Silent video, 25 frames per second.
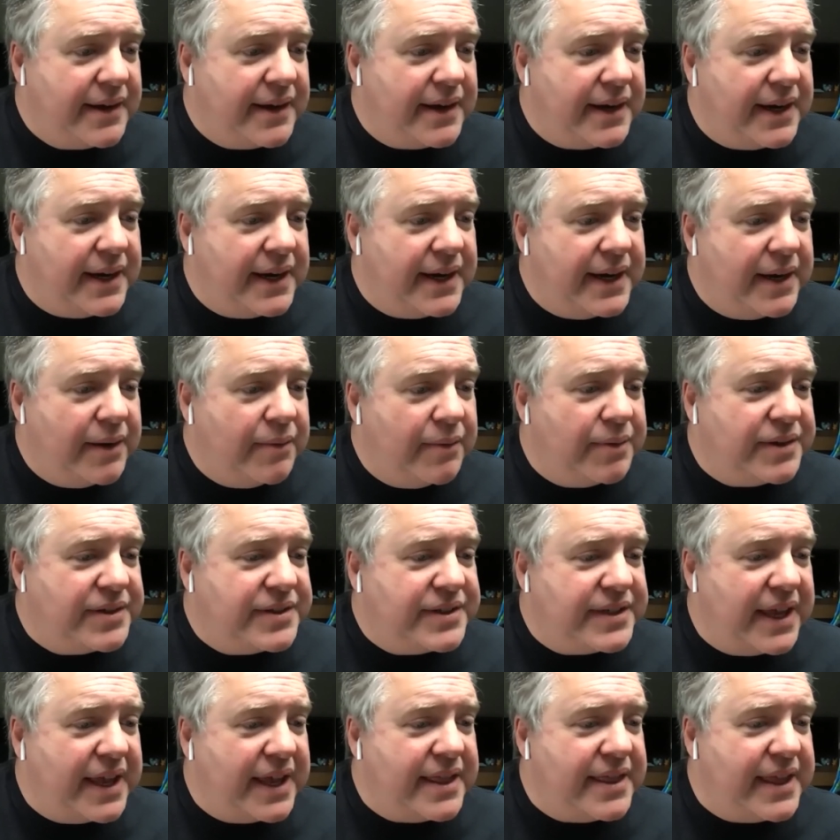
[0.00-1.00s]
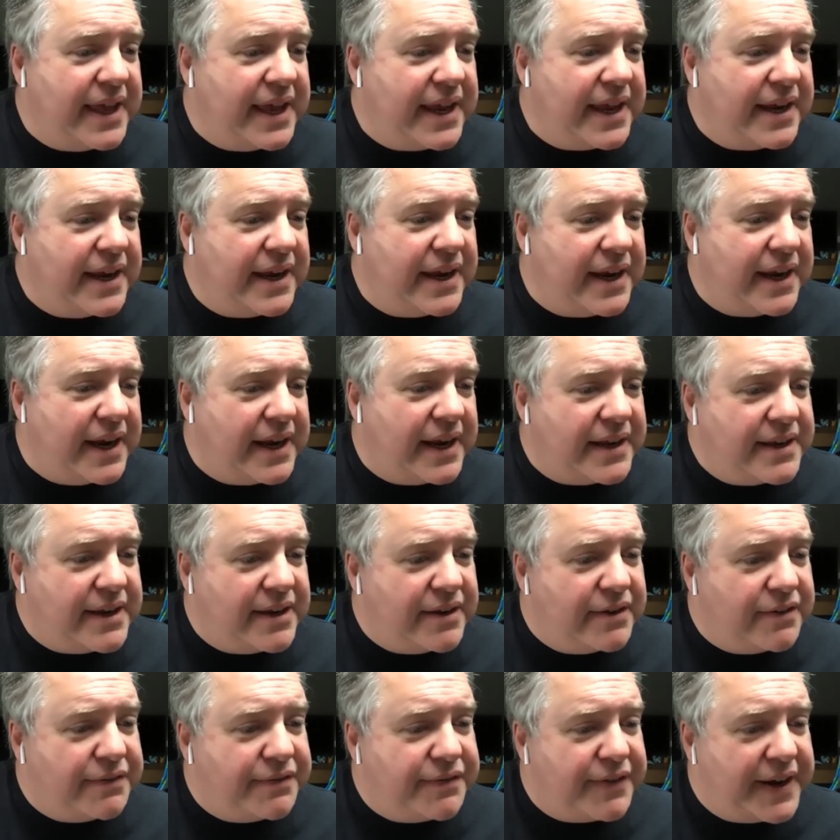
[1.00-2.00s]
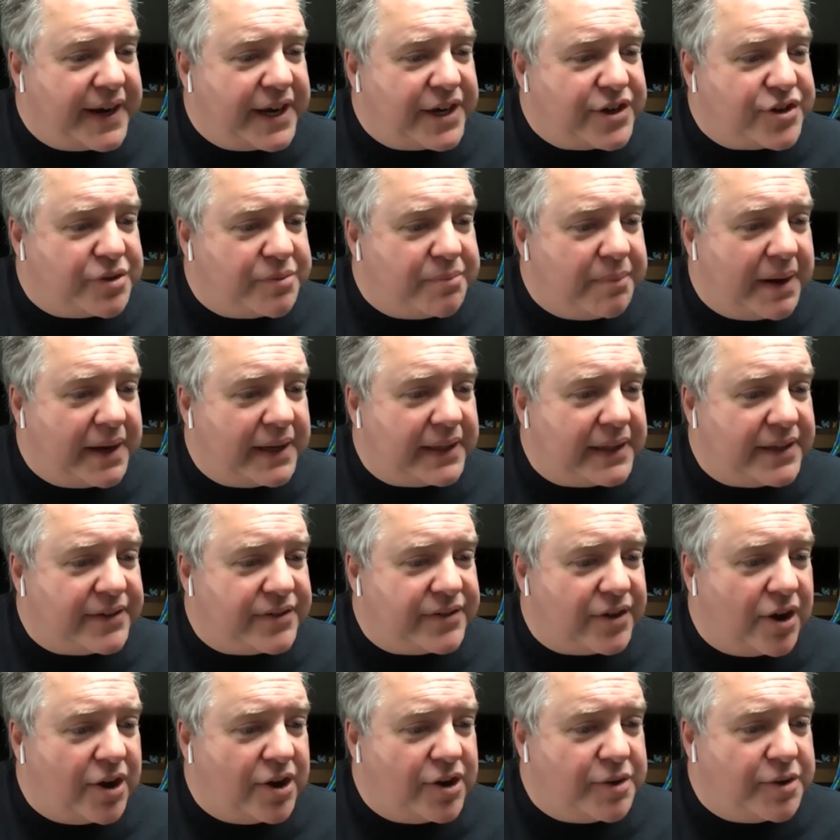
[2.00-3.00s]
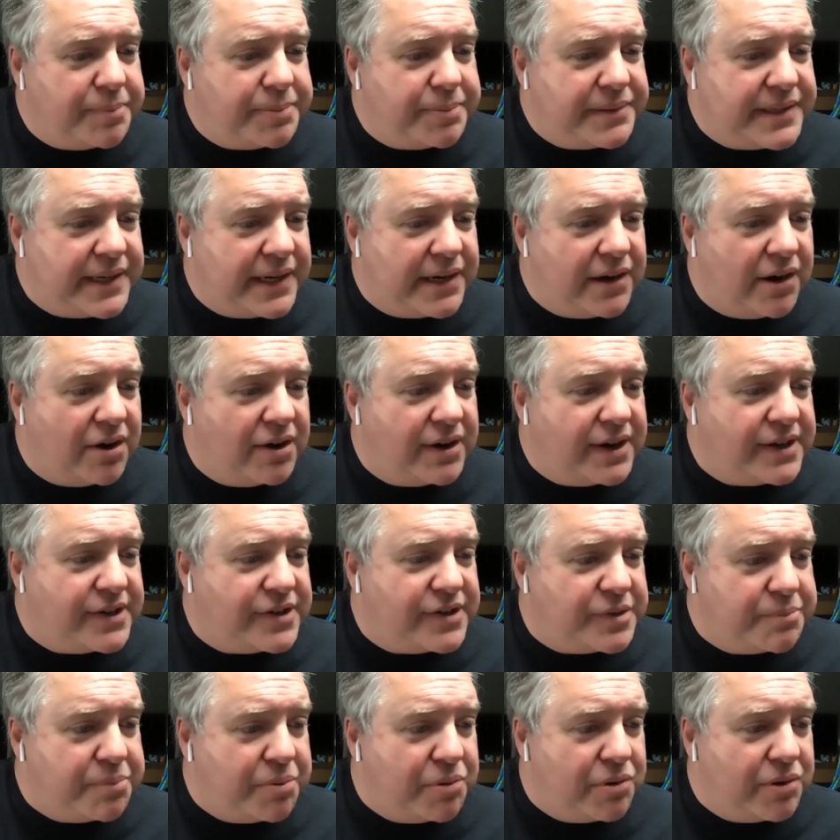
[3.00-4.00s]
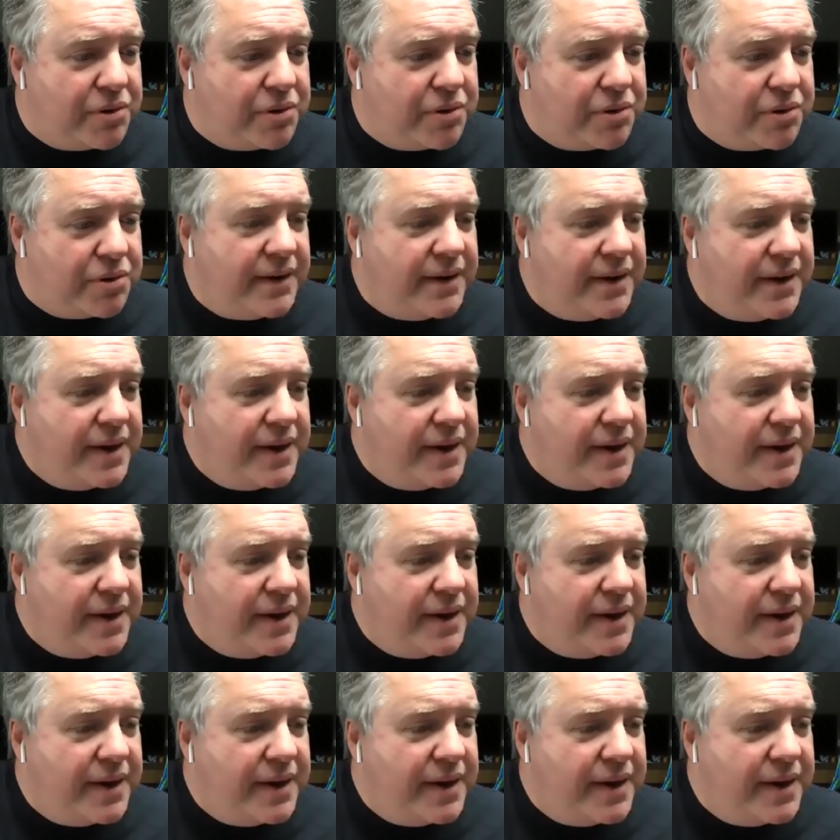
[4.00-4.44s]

Uh, it was said that an ideal financial model is one hundred percent audience supported,